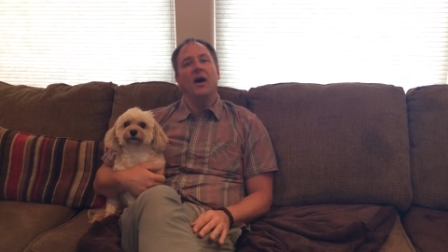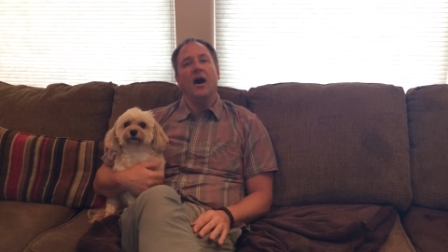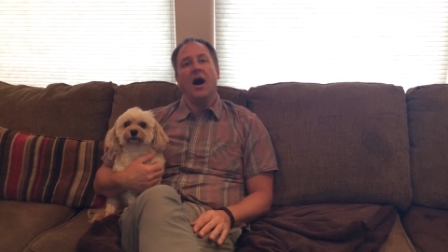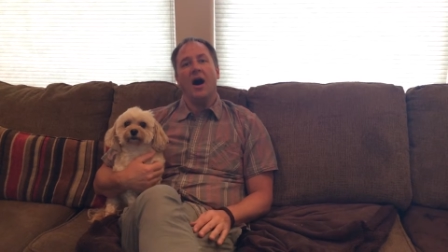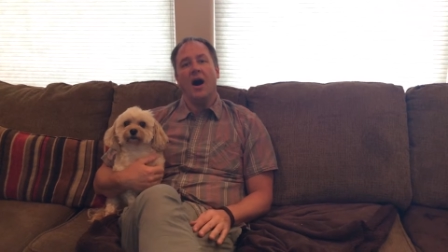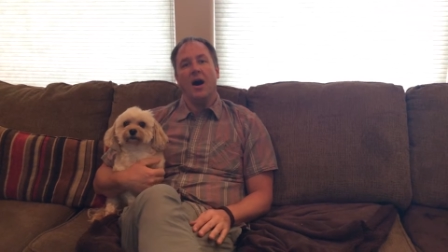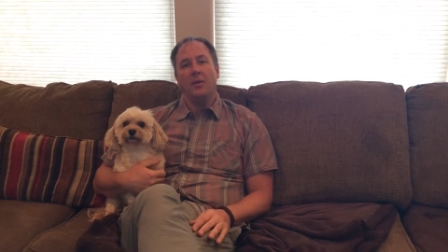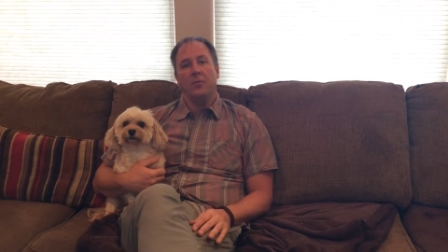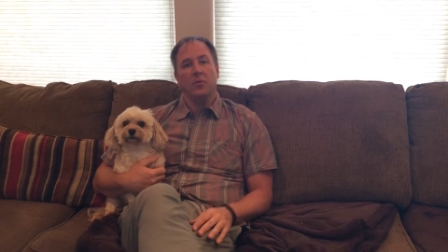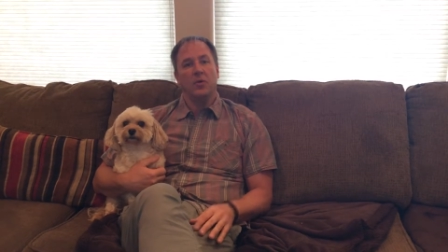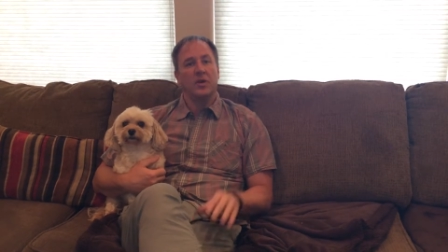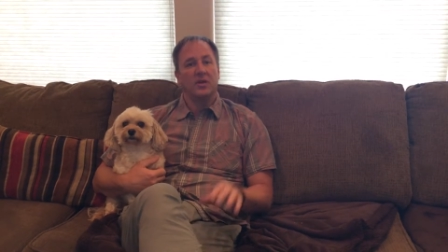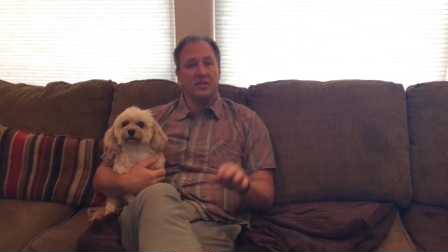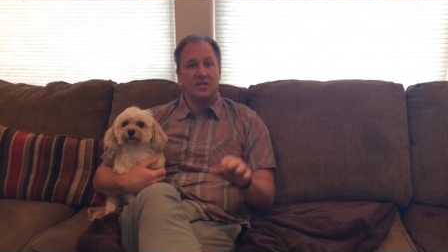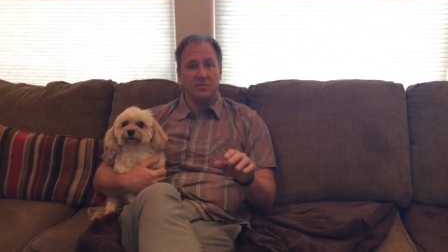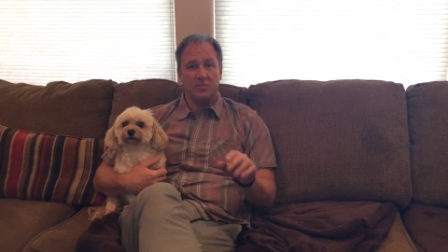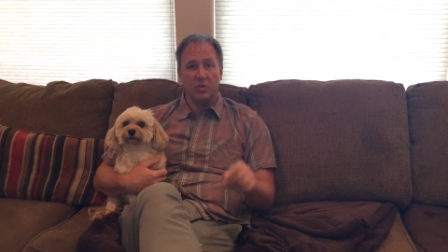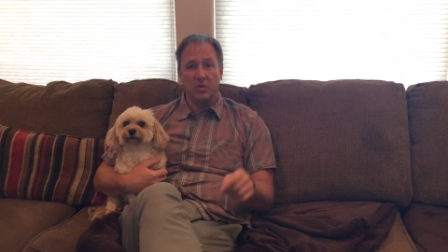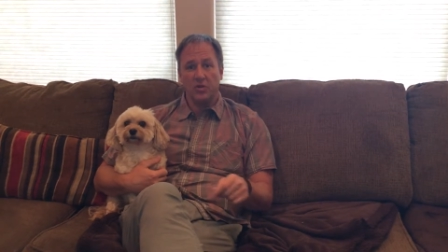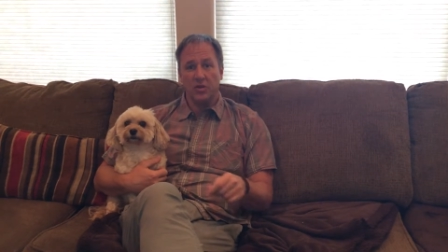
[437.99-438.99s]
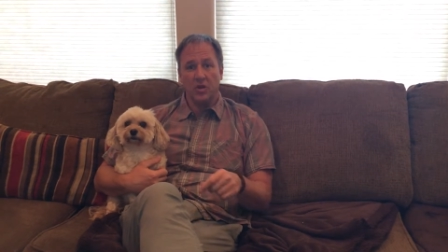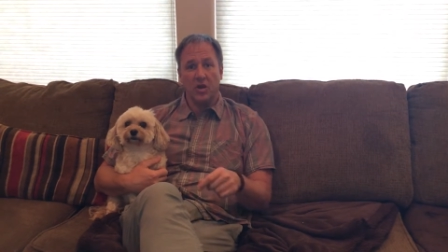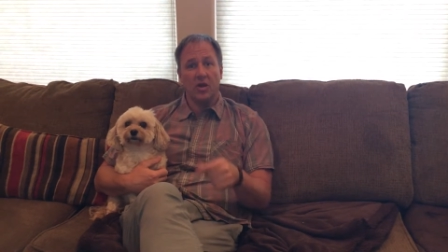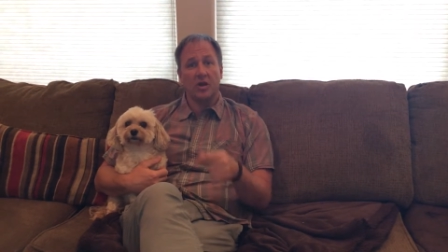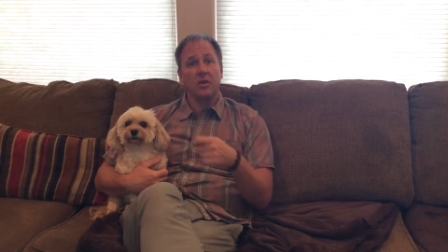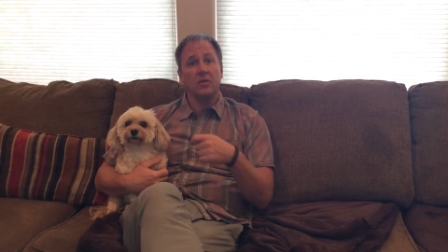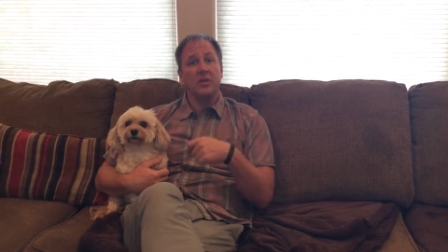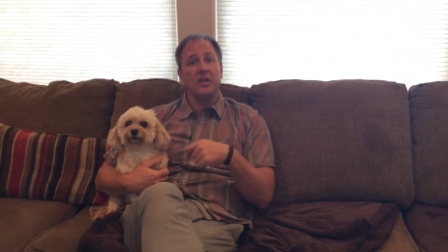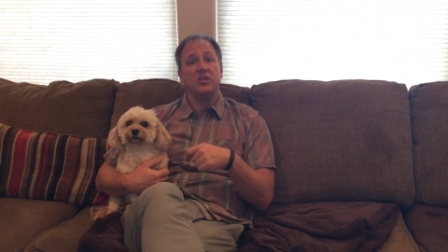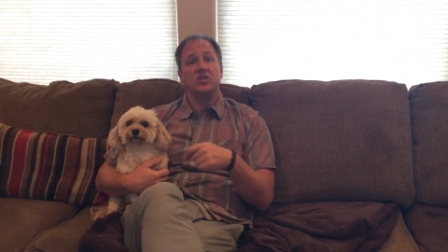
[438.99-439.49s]
Um, we're going to put the dog
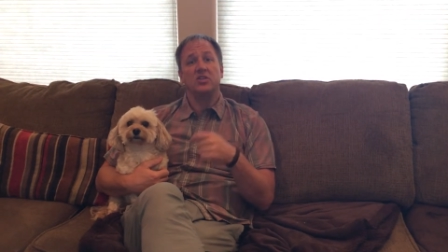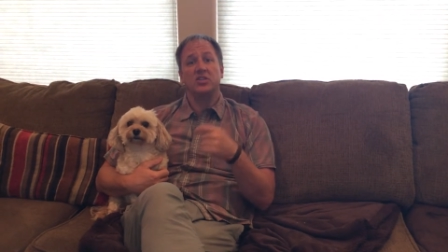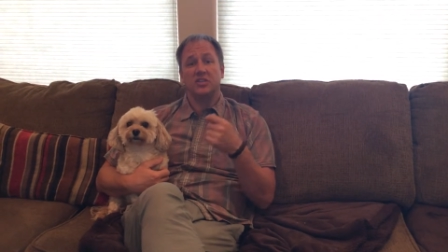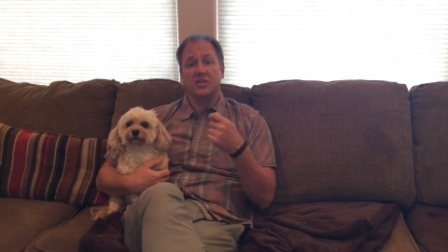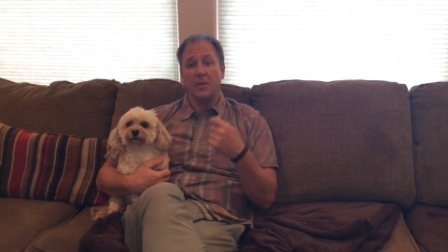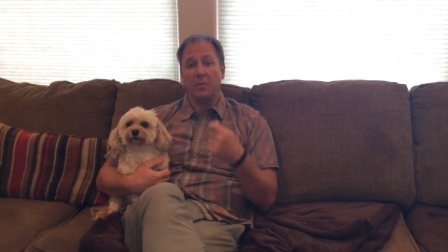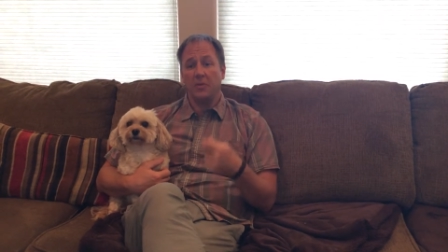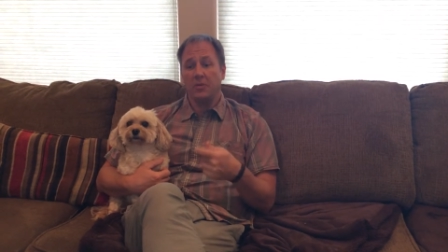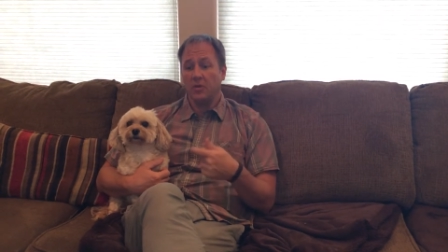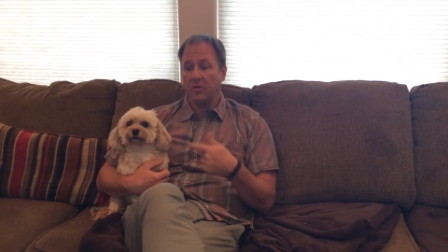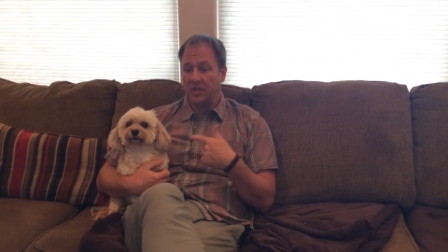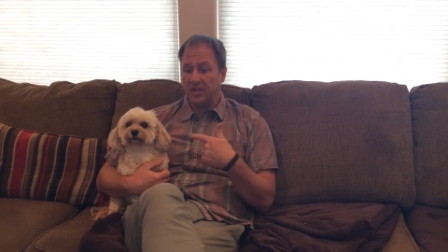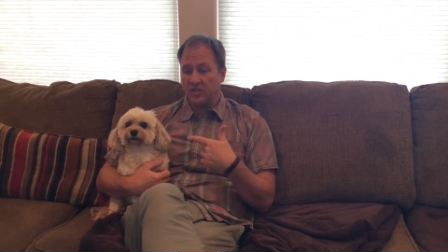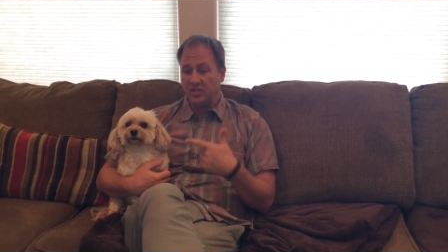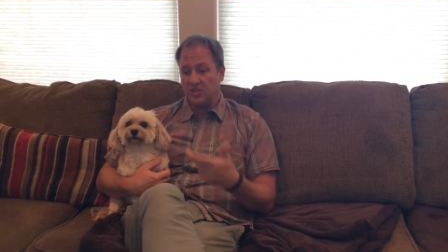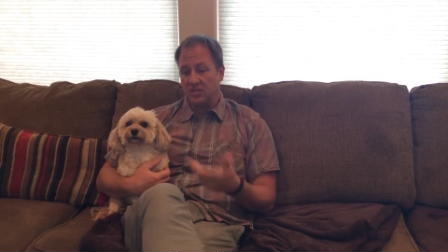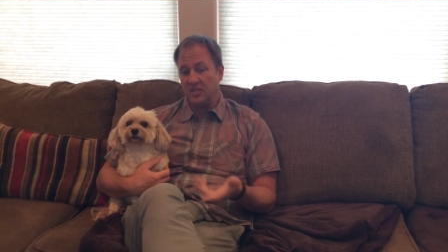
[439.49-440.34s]
in a leash, step on the leash,